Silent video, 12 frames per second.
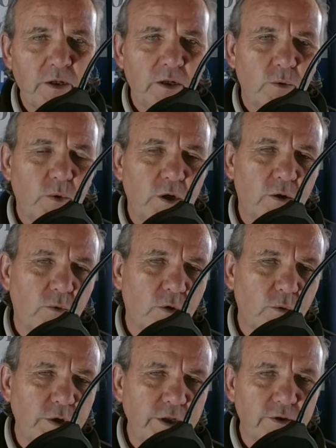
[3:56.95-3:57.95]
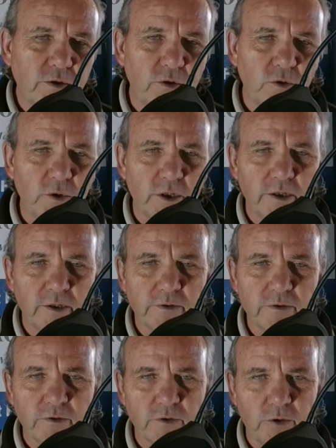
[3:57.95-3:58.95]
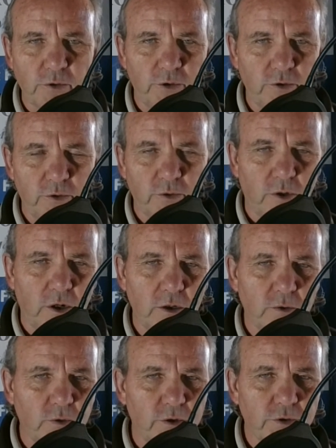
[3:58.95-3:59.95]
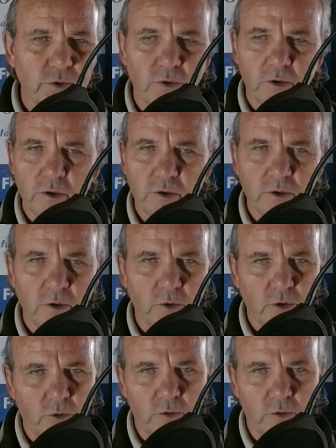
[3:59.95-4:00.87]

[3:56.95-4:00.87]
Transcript: Well, what we do is go to your local hardware store or go